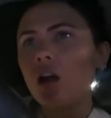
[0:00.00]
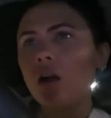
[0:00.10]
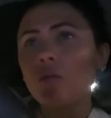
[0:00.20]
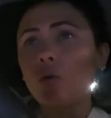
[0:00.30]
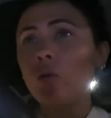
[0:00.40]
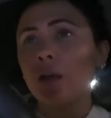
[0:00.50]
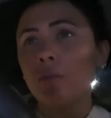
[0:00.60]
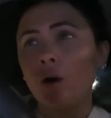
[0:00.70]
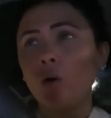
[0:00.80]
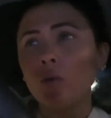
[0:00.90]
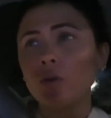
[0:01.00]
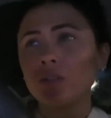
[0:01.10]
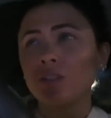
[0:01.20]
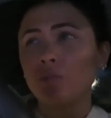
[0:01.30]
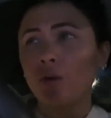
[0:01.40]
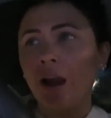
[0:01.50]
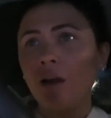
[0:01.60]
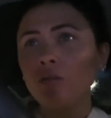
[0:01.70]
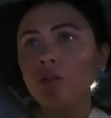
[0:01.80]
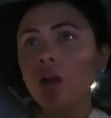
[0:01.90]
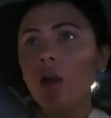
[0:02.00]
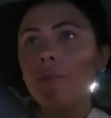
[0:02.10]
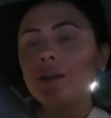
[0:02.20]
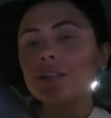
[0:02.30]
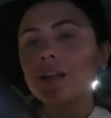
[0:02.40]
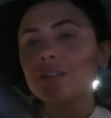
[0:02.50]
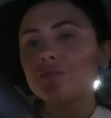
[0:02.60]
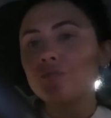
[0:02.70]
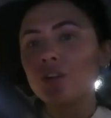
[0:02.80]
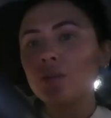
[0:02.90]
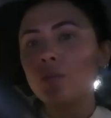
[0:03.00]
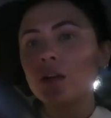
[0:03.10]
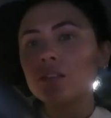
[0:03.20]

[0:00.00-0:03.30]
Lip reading: I'm calling it a mole because it's brown, but it's like really weird.